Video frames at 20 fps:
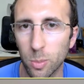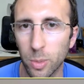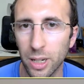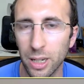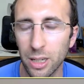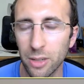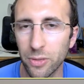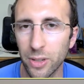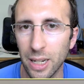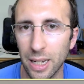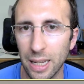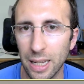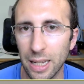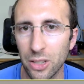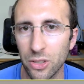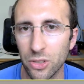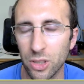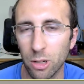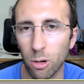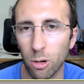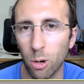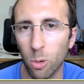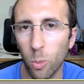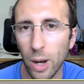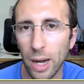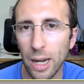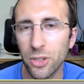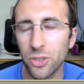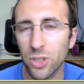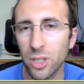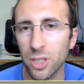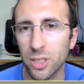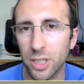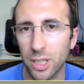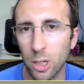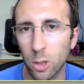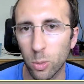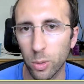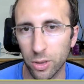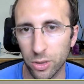but if it is, there are ways to
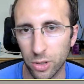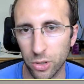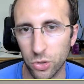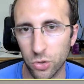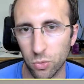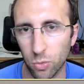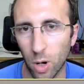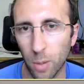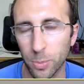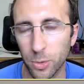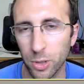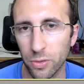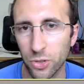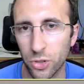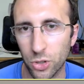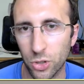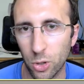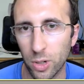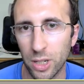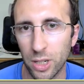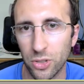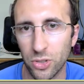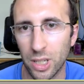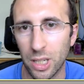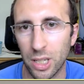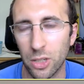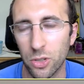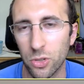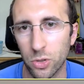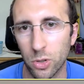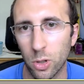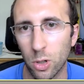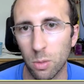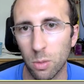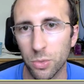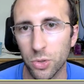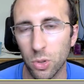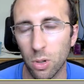deal with disruptive students in Zoom.